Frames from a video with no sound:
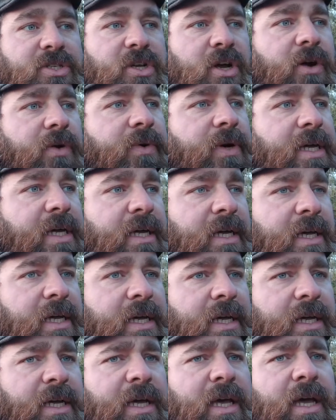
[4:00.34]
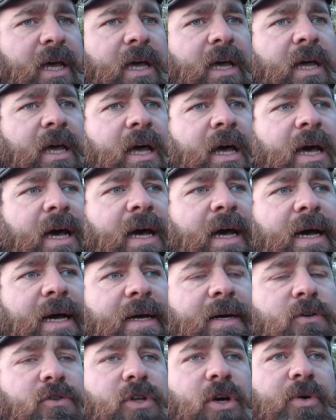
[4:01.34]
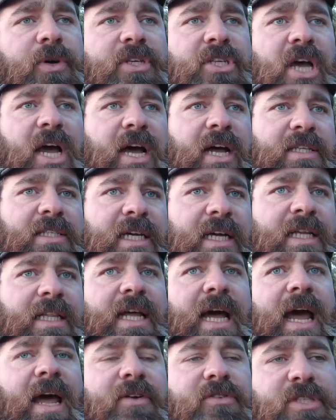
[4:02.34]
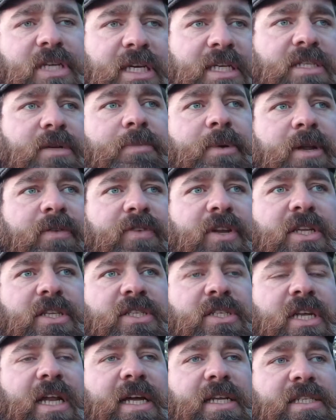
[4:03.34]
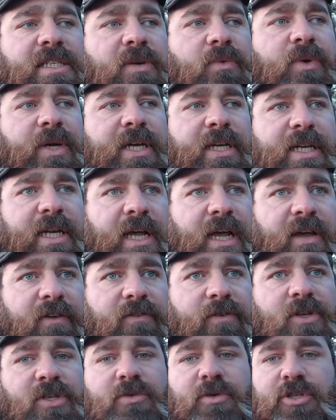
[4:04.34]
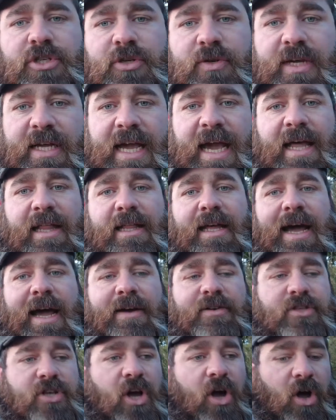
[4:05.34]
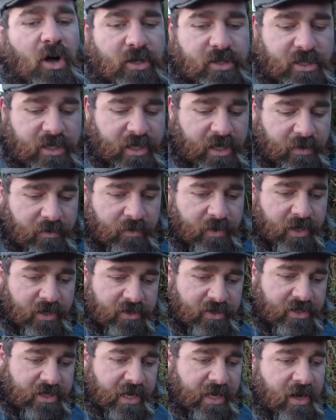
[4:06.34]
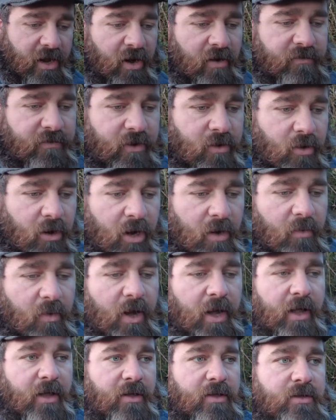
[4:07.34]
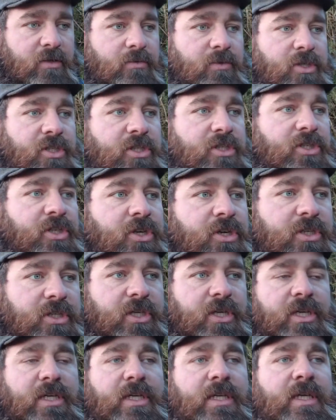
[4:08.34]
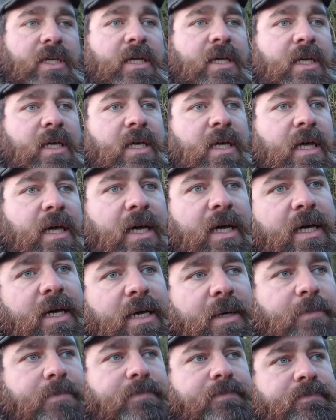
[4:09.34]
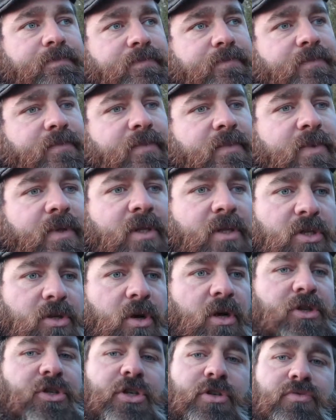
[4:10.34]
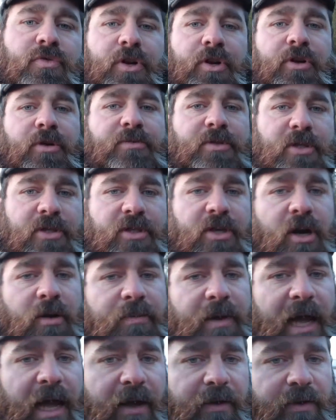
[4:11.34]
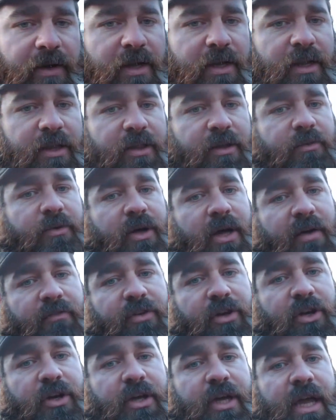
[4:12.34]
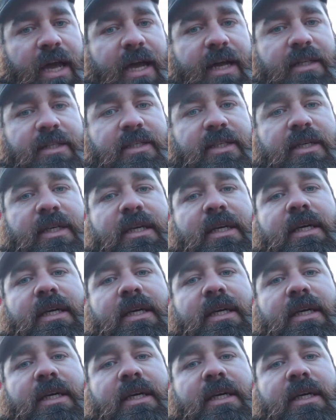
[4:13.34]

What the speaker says: So although it's hard to heat the house, it is a bit of an insulator. Weirdly, once you get the house hot, it will stay hot for quite a while, which is good. So I'll just run you up to the top now and I think we'll have a look at